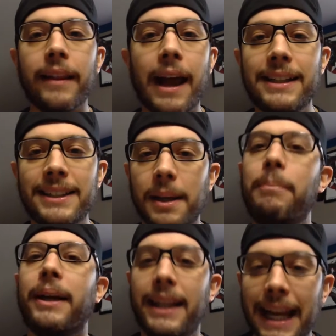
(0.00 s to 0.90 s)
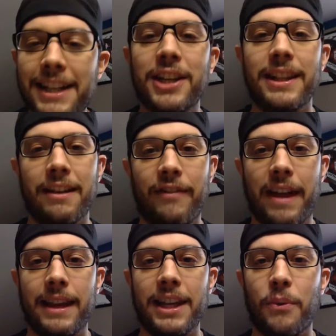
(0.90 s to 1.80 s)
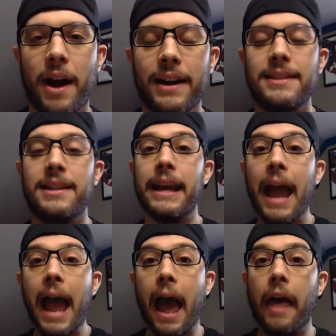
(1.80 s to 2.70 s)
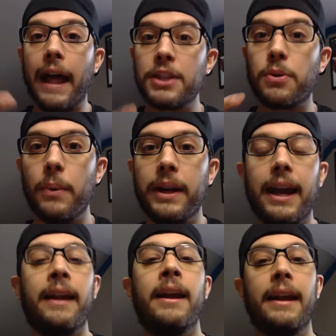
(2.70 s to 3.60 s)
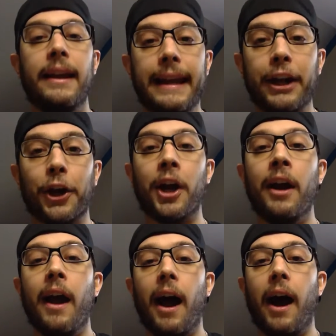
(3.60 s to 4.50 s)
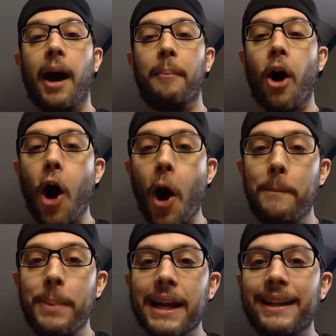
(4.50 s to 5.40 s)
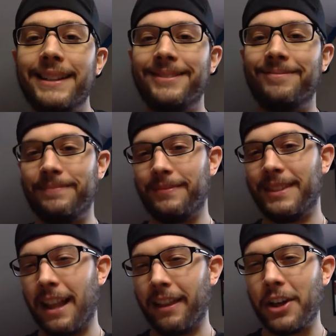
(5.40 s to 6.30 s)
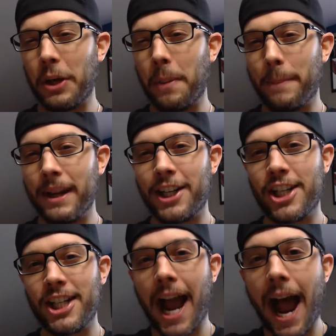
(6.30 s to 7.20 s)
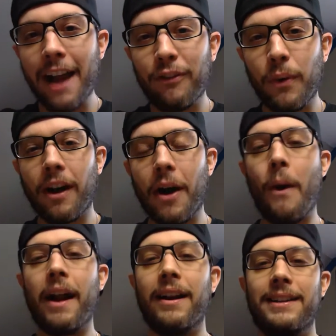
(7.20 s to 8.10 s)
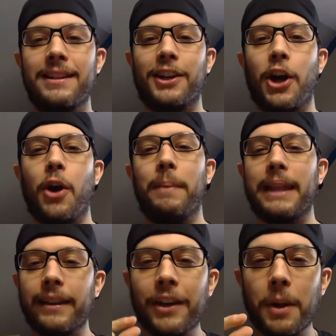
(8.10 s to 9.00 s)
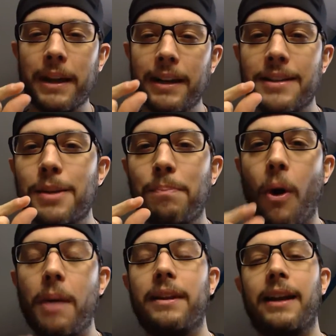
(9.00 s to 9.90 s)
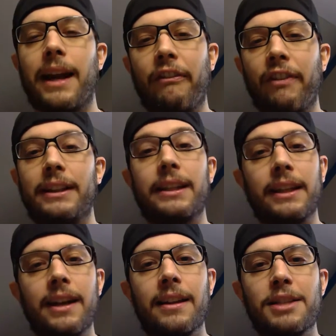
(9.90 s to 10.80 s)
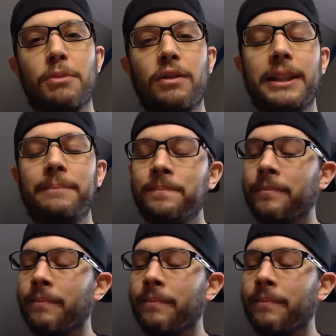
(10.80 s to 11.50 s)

likes, but gets you the event that you want to see. And that's what we get here. Albeit a little bit shy of where I wanted it to go, but that little bit of disappointment that I felt at the end of this movie,